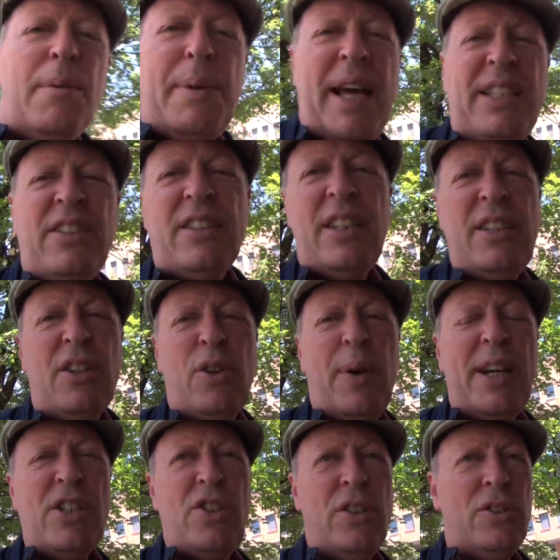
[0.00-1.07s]
Well, basically the
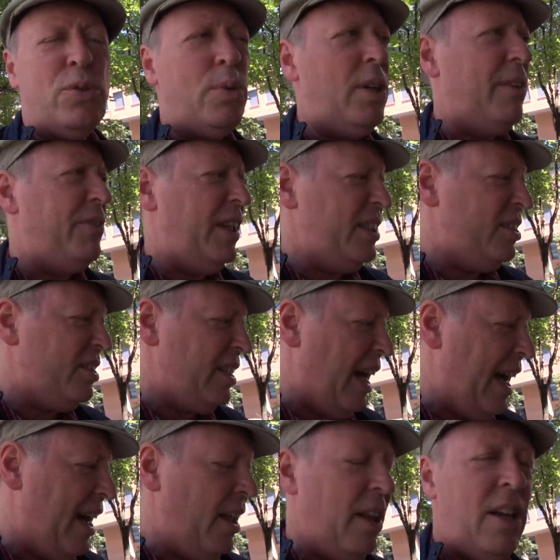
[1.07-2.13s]
questions were of this
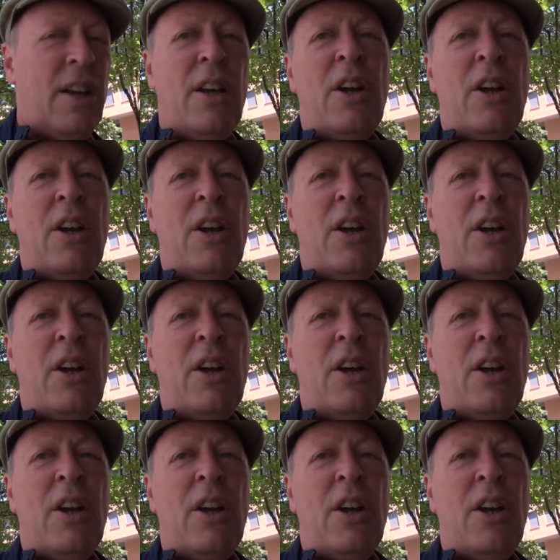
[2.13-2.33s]
style.